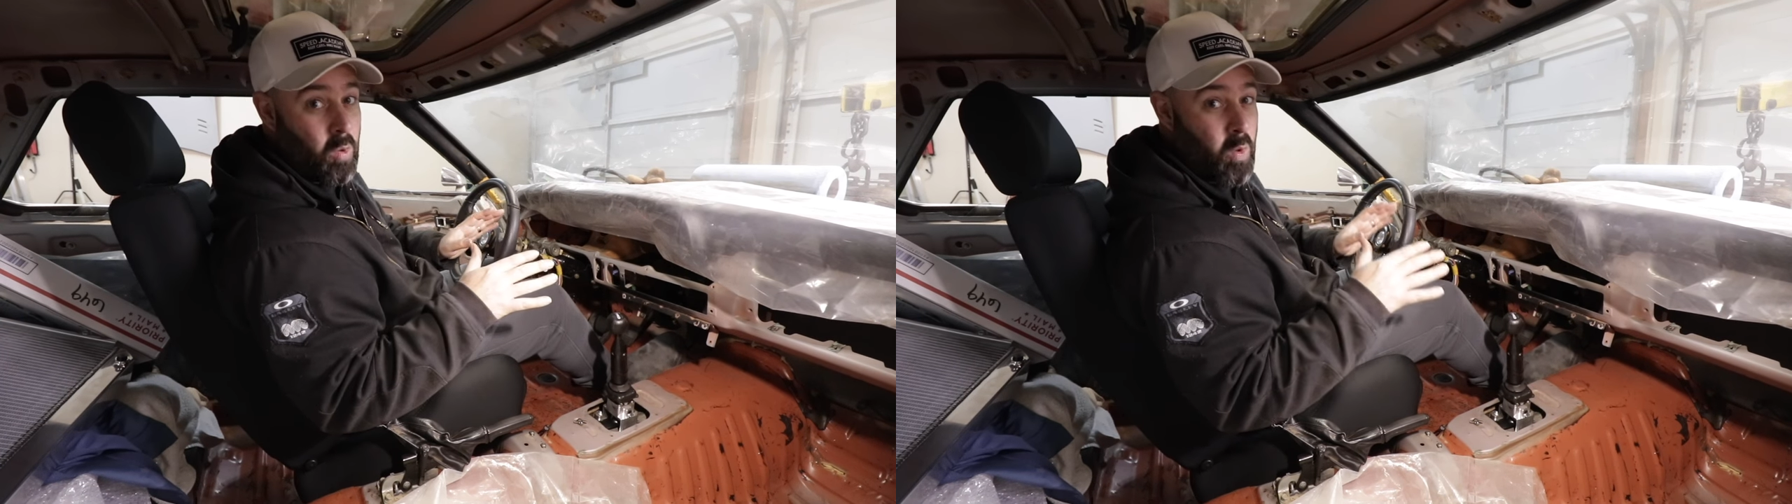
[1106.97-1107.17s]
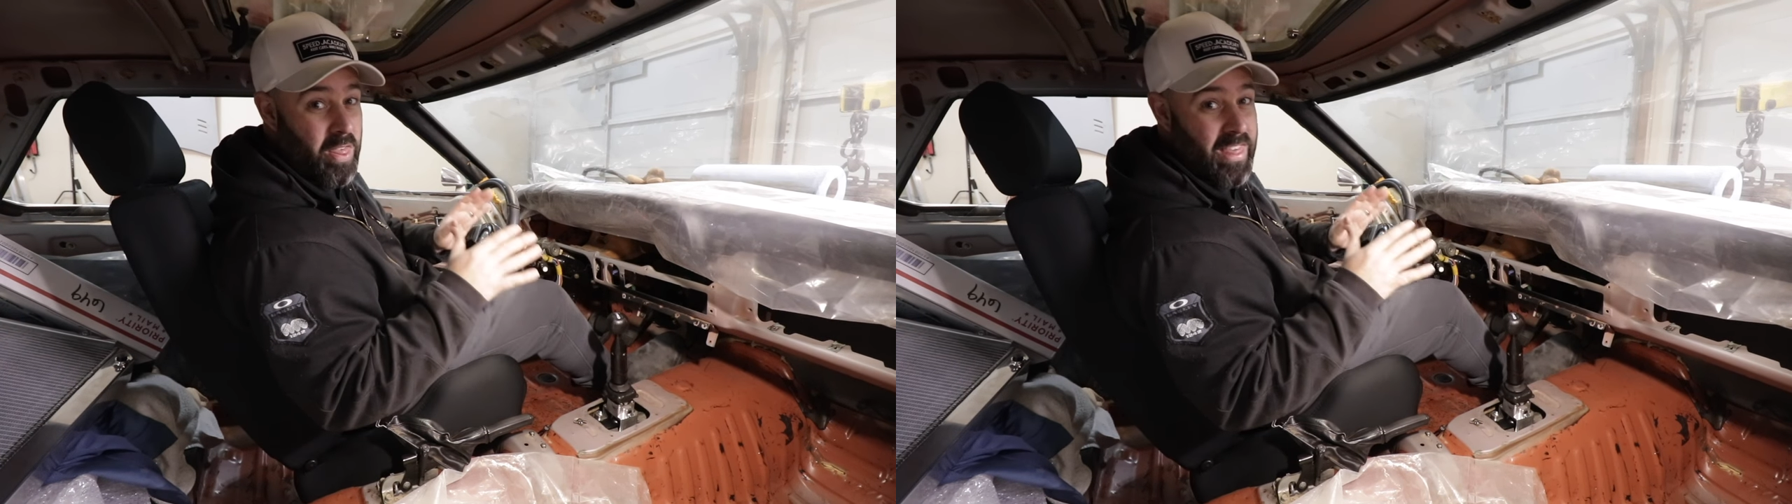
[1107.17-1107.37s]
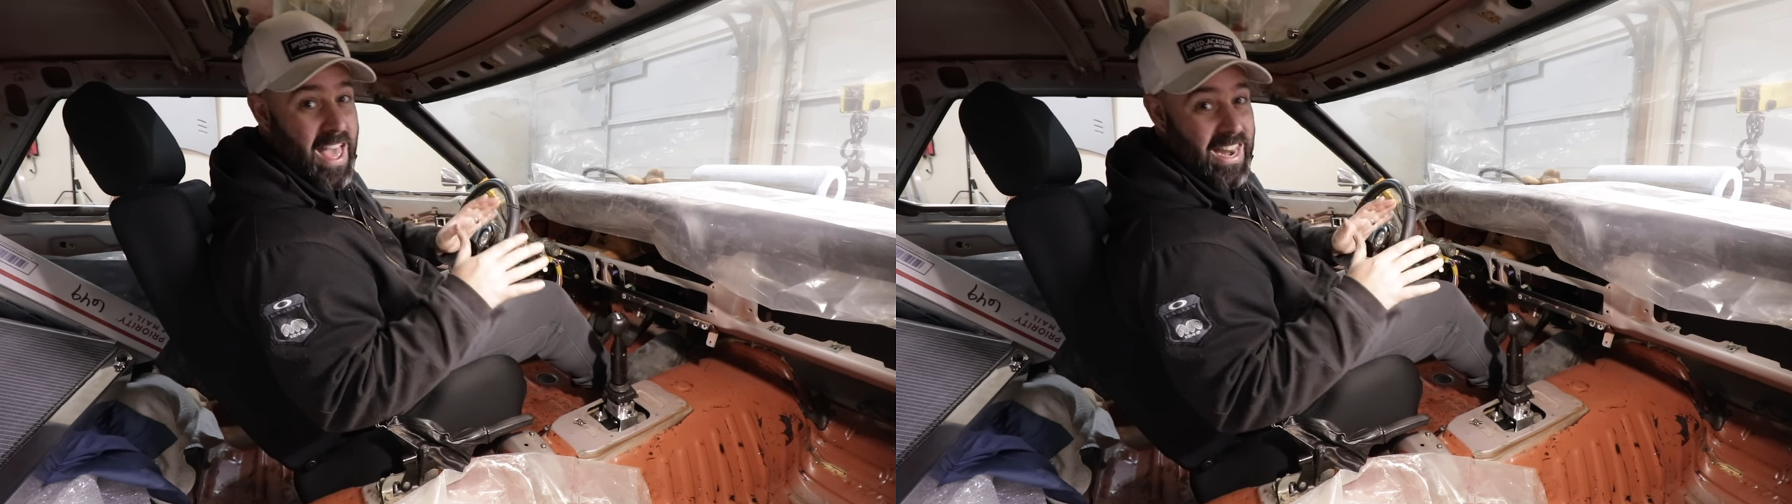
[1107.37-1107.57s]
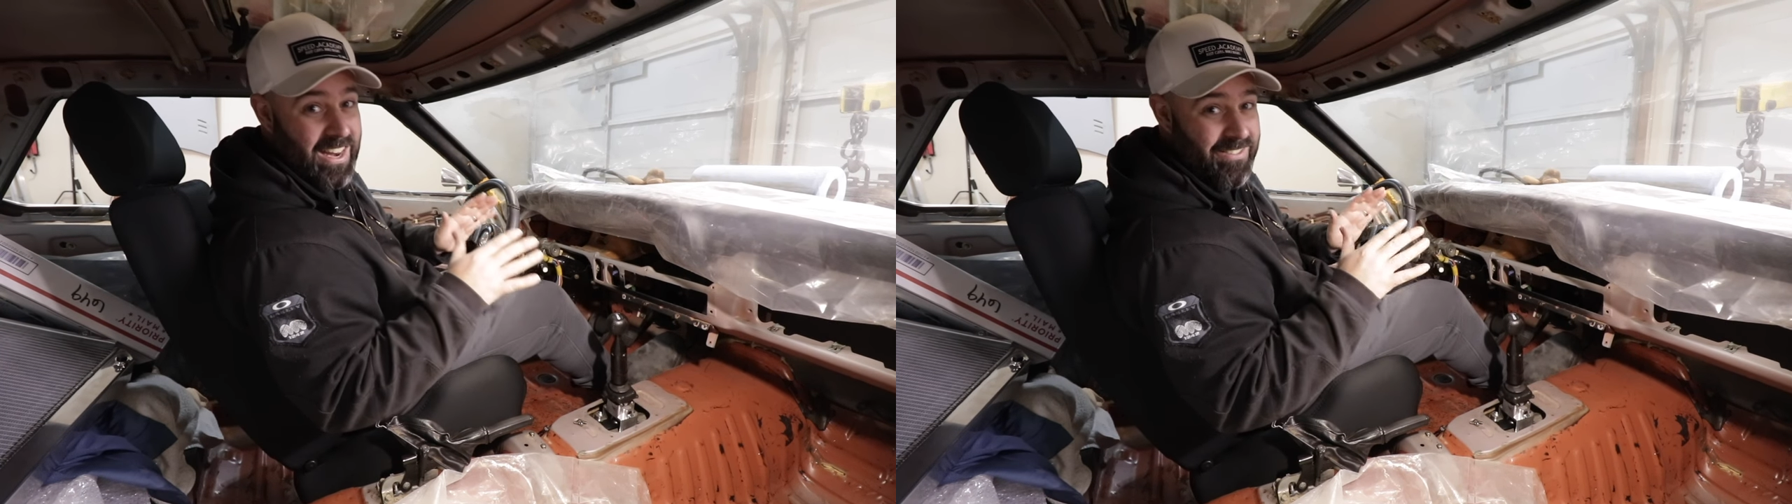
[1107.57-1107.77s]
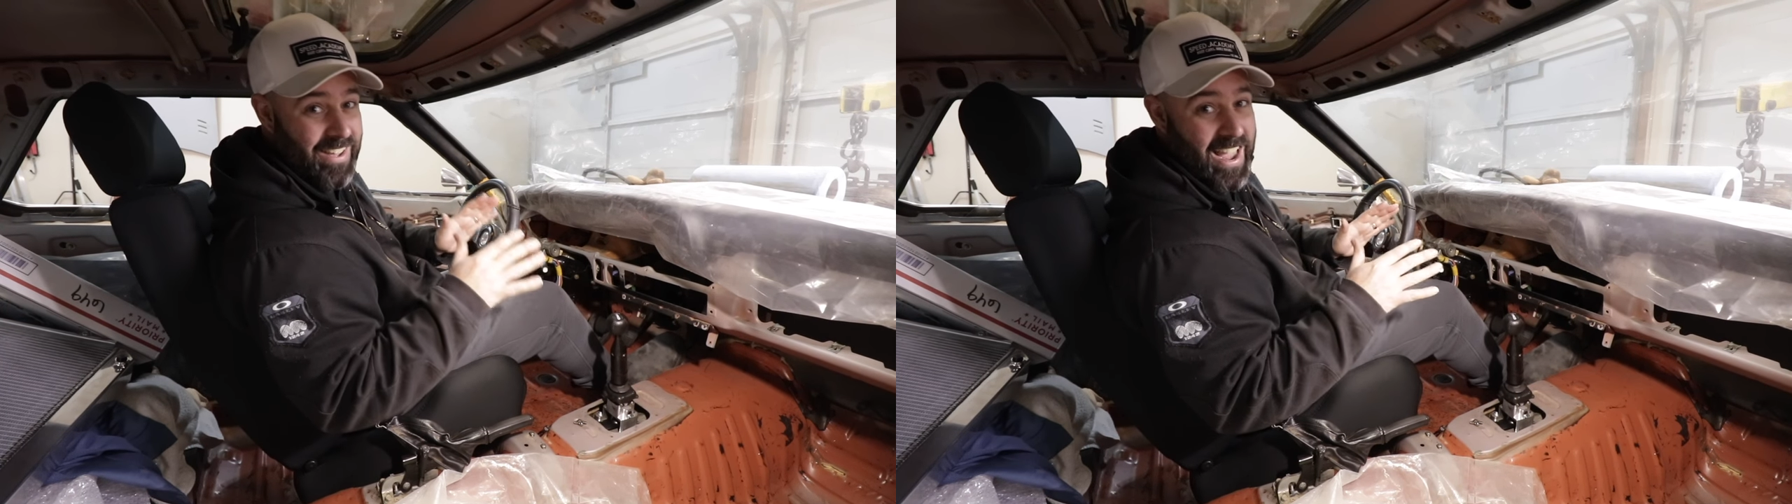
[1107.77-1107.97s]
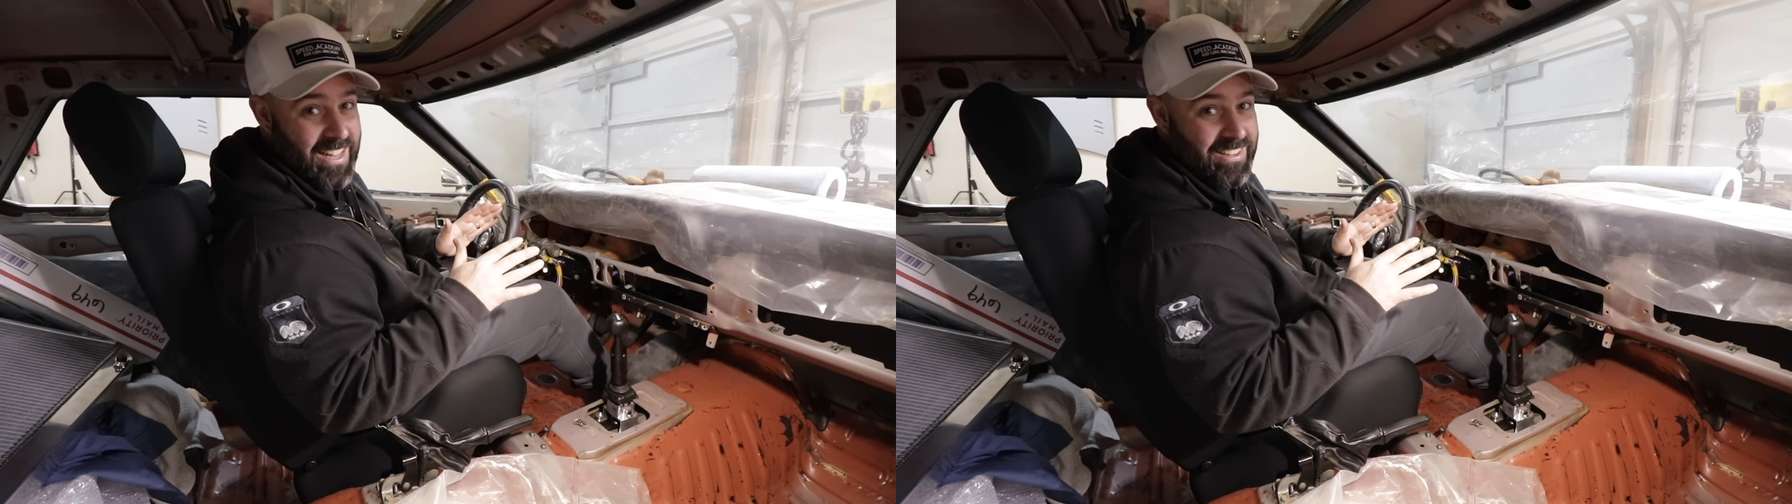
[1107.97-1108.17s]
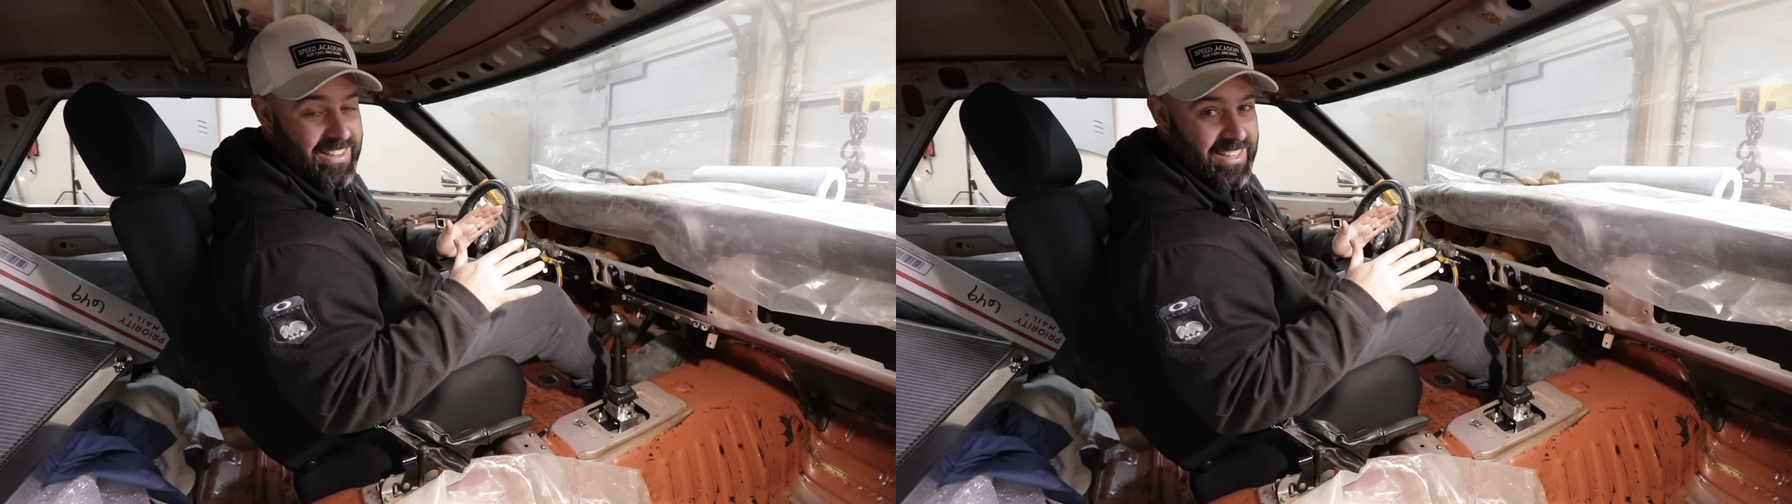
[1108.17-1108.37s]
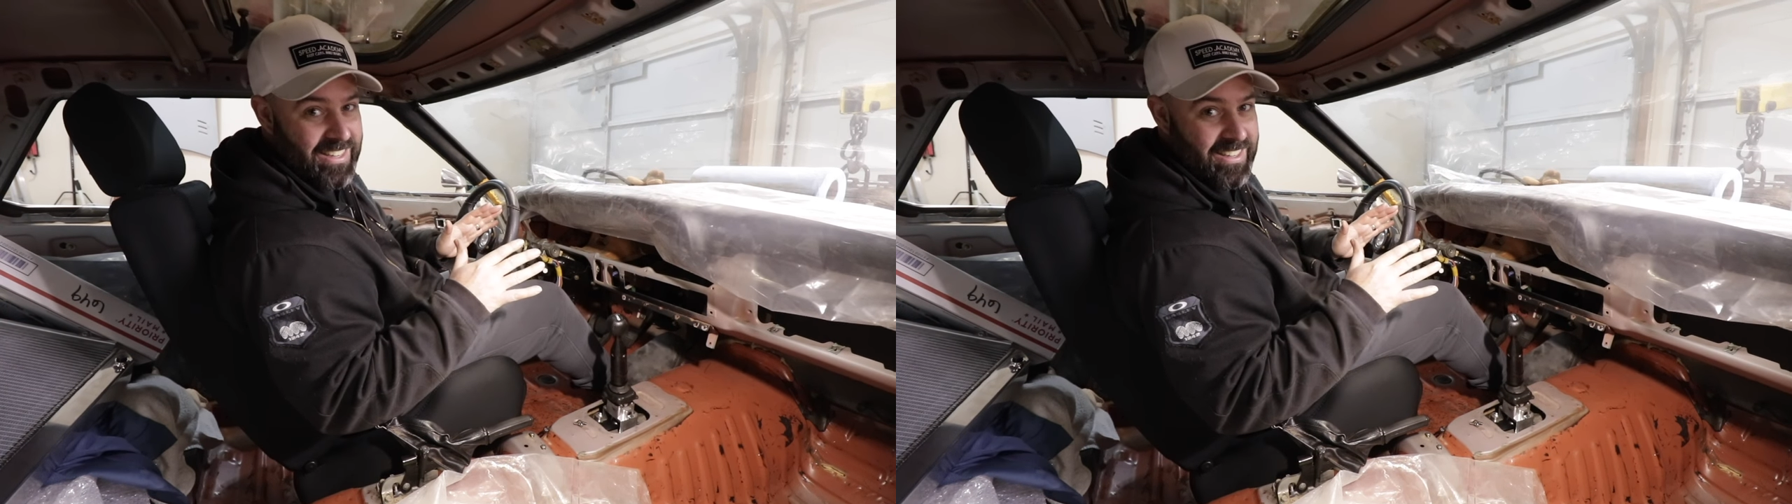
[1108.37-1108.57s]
We're that advanced.